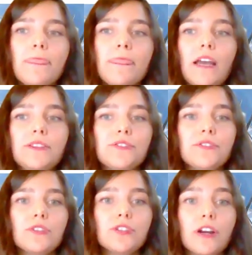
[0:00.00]
and
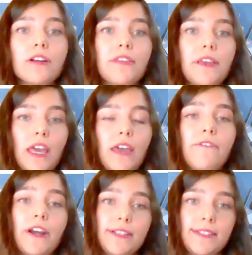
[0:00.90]
start thinking
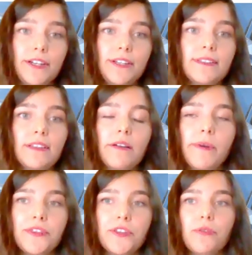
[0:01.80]
very seriously
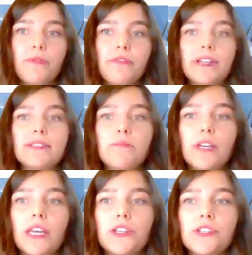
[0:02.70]
about the human rights
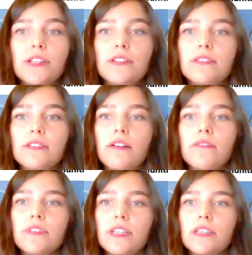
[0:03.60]
implications
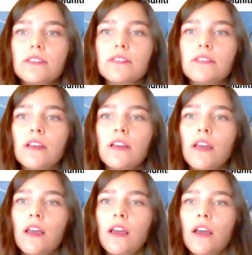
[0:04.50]
of these.
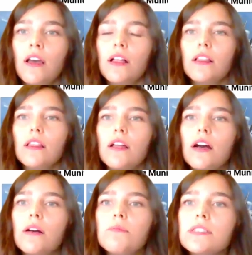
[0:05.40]

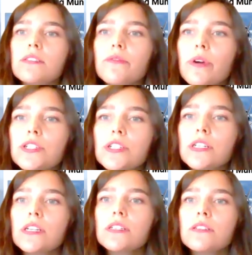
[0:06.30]
Lots of
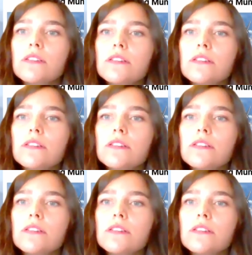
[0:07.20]
questions.